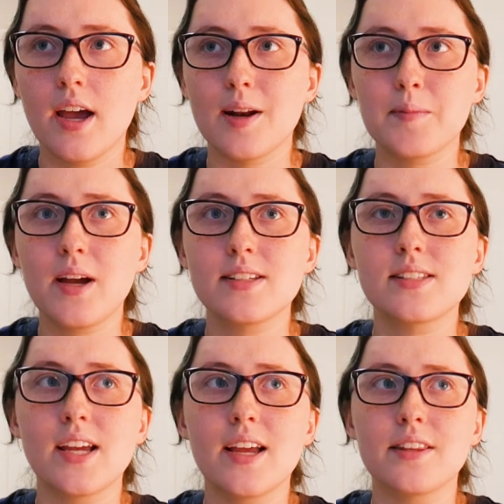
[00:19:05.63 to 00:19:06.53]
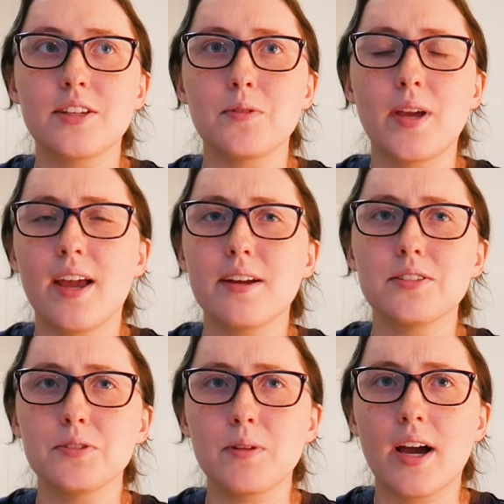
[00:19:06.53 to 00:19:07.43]
And I'm not saying that you
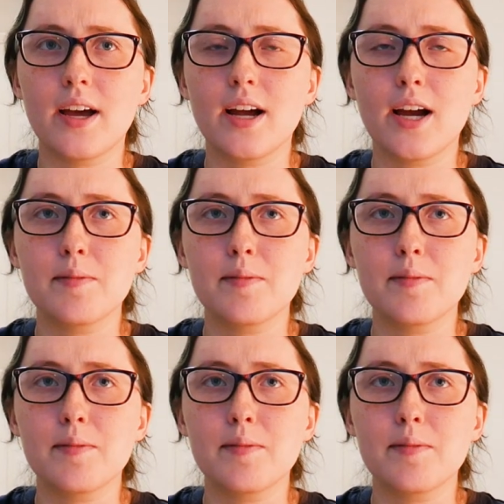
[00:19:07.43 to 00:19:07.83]
can't do that.